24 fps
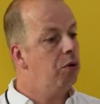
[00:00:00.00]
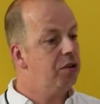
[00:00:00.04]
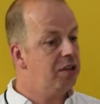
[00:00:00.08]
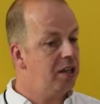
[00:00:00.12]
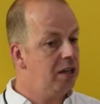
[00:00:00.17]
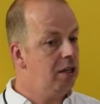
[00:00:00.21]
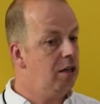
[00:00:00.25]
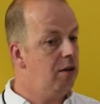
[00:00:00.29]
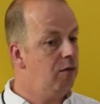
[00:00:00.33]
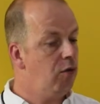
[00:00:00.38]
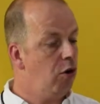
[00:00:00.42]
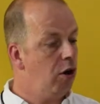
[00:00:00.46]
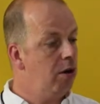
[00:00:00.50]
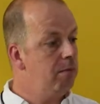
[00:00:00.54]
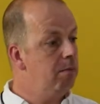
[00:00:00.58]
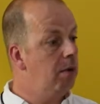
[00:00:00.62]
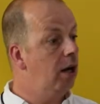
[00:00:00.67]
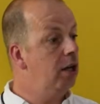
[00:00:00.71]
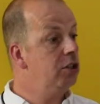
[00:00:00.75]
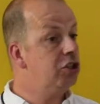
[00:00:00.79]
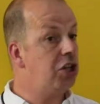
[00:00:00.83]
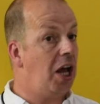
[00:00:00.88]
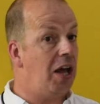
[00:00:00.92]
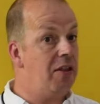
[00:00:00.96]
thank you very
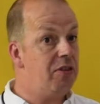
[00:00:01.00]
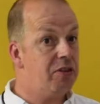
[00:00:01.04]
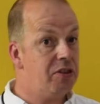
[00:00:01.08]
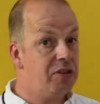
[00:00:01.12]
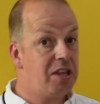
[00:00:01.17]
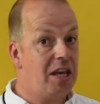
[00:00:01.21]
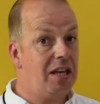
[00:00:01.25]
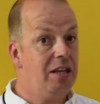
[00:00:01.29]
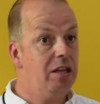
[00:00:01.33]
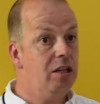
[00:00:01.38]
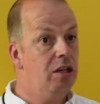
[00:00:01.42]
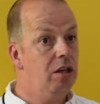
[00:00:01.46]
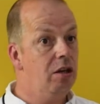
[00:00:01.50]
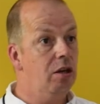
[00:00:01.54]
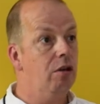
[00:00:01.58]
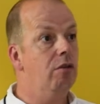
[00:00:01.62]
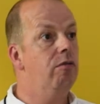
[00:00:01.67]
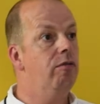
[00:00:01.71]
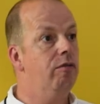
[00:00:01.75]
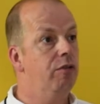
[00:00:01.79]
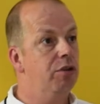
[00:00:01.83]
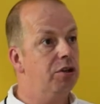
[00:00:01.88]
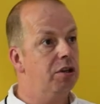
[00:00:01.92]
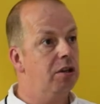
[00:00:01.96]
much, and thank
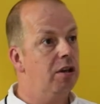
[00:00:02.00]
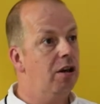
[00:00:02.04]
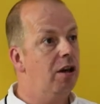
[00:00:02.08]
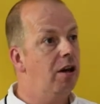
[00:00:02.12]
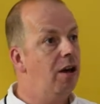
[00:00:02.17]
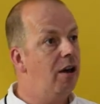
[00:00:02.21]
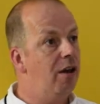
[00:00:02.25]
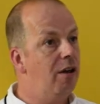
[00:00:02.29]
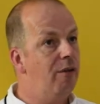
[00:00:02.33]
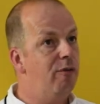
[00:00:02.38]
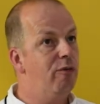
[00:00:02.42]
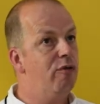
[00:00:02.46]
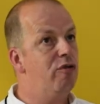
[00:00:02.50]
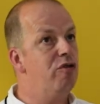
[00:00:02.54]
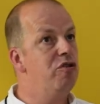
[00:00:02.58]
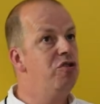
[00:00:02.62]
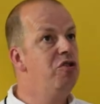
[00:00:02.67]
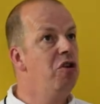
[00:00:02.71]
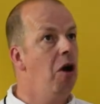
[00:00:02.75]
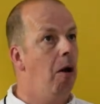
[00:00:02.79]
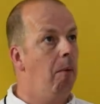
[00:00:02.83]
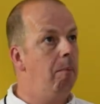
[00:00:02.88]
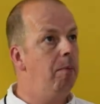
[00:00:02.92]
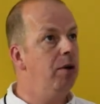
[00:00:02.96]
you for the
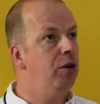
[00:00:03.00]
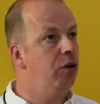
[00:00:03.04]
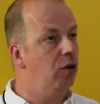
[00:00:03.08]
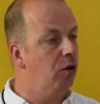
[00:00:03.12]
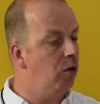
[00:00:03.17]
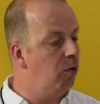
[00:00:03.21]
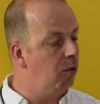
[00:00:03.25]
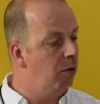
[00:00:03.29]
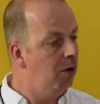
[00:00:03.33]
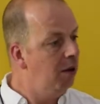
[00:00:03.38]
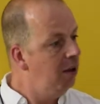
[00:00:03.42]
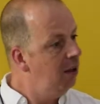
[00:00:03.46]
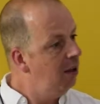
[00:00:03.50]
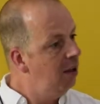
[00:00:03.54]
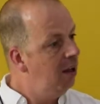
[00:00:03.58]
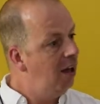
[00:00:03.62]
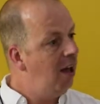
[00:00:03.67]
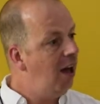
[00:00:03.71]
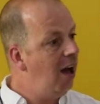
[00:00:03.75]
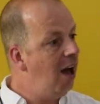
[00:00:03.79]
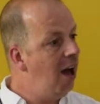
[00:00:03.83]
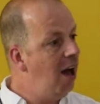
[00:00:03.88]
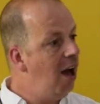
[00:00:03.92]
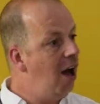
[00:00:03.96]
phenomenal
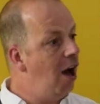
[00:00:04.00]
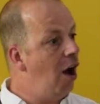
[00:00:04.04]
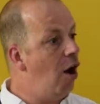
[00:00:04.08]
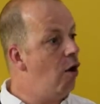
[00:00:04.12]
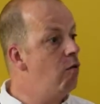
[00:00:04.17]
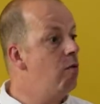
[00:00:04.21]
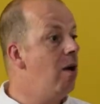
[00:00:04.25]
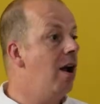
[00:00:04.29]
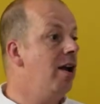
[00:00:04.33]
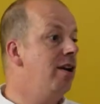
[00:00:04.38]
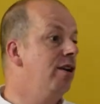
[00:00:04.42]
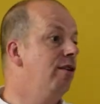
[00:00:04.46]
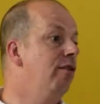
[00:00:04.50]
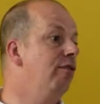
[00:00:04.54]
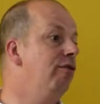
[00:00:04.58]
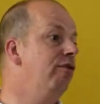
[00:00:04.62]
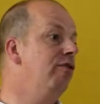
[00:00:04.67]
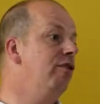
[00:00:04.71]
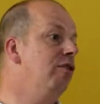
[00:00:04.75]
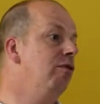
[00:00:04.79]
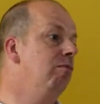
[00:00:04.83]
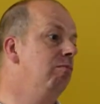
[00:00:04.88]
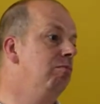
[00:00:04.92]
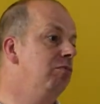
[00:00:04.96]
uh, array of
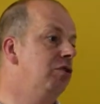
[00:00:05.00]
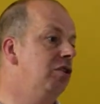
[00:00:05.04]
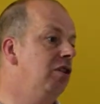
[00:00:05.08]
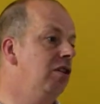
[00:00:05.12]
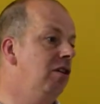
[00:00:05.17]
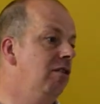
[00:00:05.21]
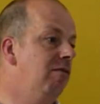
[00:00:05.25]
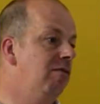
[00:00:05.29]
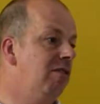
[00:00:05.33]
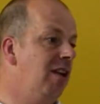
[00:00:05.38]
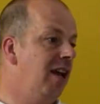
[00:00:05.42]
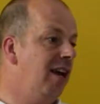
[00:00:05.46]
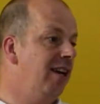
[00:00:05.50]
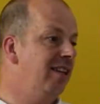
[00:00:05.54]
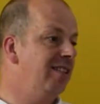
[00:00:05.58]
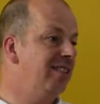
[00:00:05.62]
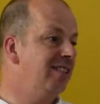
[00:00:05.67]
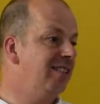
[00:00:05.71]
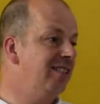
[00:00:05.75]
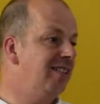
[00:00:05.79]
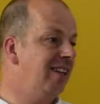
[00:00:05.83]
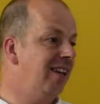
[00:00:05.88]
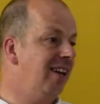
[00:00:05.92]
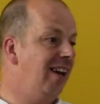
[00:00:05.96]
films that you've let
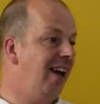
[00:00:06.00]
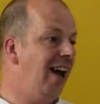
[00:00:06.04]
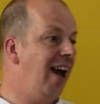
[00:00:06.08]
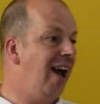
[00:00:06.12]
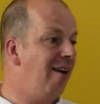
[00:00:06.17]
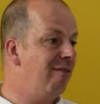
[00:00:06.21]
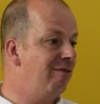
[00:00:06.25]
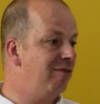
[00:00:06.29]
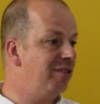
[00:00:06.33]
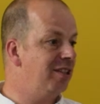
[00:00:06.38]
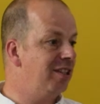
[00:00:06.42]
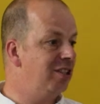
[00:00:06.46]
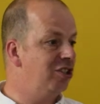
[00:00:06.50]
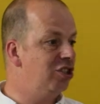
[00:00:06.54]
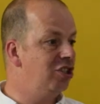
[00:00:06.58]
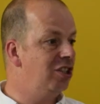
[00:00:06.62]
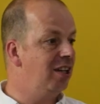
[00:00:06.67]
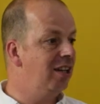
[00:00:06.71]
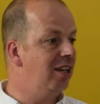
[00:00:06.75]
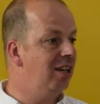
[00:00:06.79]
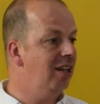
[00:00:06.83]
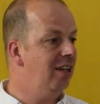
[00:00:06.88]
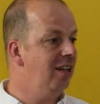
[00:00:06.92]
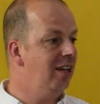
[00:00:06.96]
us uh, have this
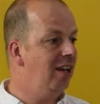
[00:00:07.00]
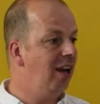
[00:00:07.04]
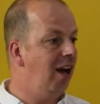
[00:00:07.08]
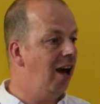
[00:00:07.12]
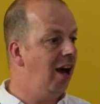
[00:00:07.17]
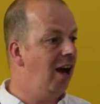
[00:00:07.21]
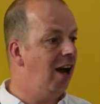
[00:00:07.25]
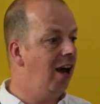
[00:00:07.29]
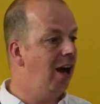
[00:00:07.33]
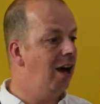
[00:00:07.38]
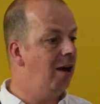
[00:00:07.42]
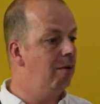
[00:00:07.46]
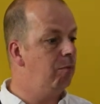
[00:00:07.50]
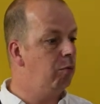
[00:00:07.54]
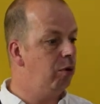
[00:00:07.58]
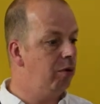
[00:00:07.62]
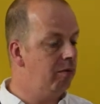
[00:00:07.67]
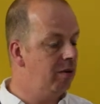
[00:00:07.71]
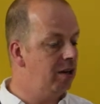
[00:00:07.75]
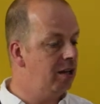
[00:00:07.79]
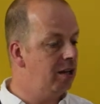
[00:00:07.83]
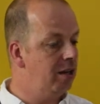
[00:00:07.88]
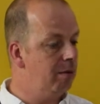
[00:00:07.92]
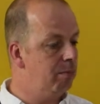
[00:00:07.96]
year. Um, we
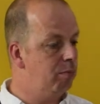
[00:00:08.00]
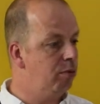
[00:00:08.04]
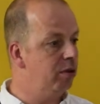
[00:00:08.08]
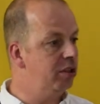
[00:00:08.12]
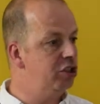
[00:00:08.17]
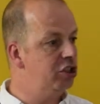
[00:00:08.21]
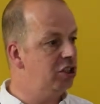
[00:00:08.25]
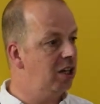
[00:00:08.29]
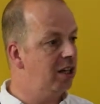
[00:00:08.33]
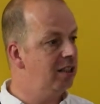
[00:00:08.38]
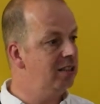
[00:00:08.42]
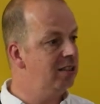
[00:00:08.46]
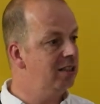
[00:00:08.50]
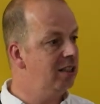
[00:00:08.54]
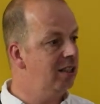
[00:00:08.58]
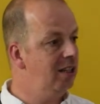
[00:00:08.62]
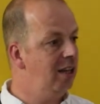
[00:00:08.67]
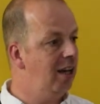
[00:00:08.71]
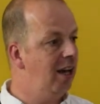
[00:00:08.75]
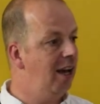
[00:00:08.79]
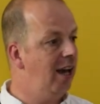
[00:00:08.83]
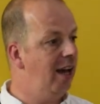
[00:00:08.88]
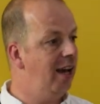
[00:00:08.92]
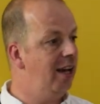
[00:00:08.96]
really appreciate
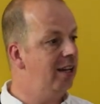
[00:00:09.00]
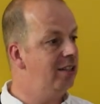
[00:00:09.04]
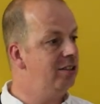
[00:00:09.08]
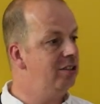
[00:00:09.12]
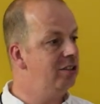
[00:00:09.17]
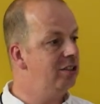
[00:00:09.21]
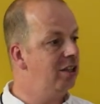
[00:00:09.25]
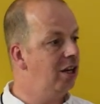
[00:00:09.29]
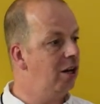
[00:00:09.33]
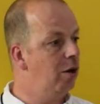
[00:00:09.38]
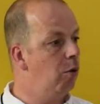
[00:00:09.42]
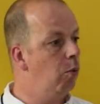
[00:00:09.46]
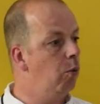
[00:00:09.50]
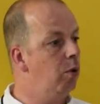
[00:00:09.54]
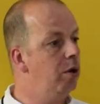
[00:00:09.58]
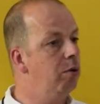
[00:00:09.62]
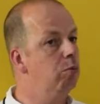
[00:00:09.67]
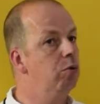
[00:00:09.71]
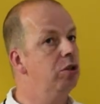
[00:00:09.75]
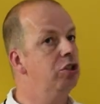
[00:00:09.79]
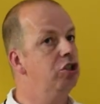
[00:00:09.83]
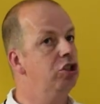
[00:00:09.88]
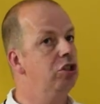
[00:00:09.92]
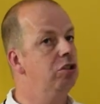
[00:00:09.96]
it, and uh, we
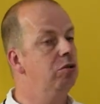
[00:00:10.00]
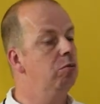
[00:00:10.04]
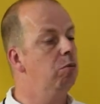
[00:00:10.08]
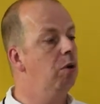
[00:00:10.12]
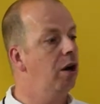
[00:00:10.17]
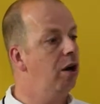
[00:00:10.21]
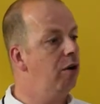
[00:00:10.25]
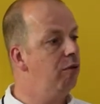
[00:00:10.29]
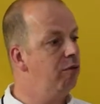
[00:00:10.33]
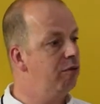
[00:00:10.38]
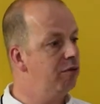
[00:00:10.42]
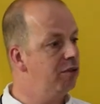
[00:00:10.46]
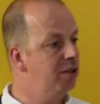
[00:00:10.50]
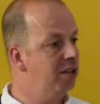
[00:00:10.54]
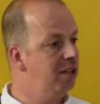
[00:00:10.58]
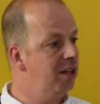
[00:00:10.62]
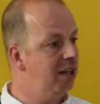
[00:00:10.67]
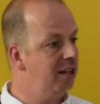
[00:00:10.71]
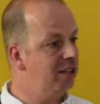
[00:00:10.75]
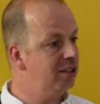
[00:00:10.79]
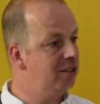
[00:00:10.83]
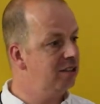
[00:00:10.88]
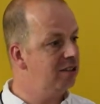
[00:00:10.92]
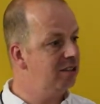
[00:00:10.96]
wish you well for the
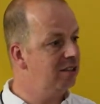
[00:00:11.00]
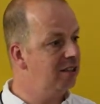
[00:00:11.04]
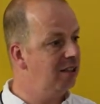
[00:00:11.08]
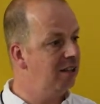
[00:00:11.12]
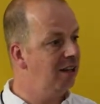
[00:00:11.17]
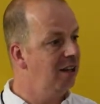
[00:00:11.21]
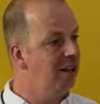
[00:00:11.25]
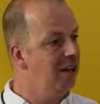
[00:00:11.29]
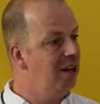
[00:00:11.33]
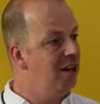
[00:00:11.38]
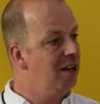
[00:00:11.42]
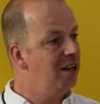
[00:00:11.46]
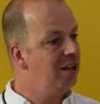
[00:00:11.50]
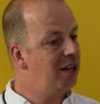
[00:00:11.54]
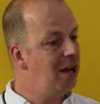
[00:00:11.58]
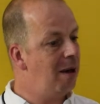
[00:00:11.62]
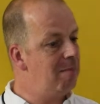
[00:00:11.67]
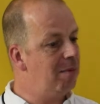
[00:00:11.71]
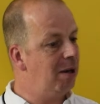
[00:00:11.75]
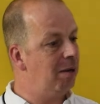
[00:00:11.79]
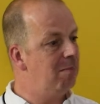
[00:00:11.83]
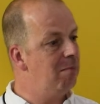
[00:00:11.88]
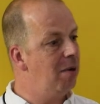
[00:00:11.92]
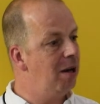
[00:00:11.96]
next uh,
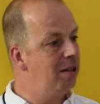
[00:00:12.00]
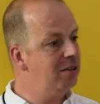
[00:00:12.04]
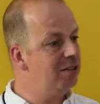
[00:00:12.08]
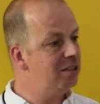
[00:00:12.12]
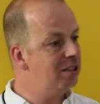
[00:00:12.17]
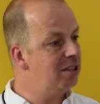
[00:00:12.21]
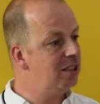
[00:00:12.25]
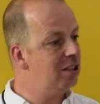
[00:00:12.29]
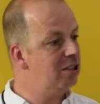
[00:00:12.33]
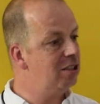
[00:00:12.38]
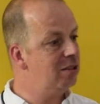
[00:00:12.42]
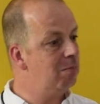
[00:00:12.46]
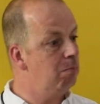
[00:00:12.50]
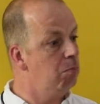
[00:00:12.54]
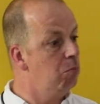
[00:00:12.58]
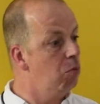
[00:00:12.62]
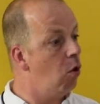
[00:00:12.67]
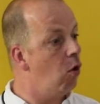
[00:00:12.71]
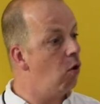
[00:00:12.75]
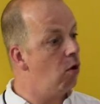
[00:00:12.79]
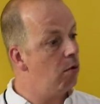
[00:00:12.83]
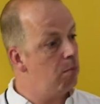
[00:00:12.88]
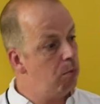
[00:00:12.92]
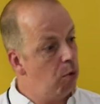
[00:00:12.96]
coming months as
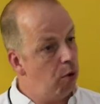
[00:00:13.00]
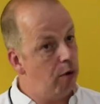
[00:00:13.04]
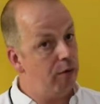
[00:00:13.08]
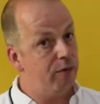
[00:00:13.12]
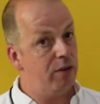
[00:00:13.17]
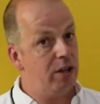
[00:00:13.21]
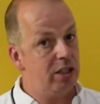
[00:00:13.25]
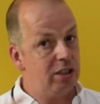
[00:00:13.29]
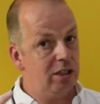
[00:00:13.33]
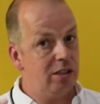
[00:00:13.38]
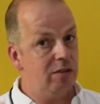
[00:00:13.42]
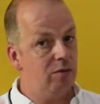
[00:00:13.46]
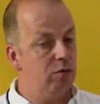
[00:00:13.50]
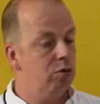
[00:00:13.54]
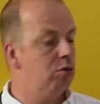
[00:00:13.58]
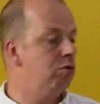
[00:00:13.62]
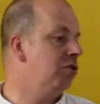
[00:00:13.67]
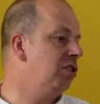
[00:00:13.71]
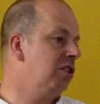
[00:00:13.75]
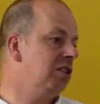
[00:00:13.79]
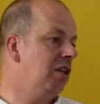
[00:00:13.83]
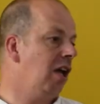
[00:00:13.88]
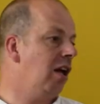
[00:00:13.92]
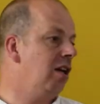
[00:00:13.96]
more and more
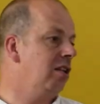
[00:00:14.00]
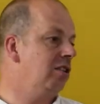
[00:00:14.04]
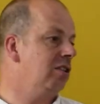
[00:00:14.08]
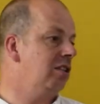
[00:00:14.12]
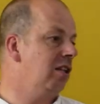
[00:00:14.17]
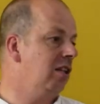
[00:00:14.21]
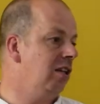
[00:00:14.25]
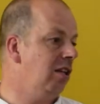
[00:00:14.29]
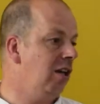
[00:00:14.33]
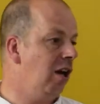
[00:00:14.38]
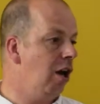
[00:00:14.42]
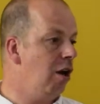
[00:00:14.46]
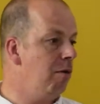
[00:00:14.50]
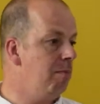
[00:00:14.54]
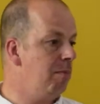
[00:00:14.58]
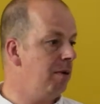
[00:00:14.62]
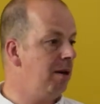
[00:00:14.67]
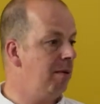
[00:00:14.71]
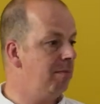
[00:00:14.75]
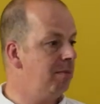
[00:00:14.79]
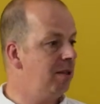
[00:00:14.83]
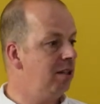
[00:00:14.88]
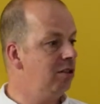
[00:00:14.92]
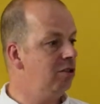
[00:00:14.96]
festivals start to
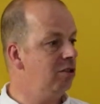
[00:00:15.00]
open up their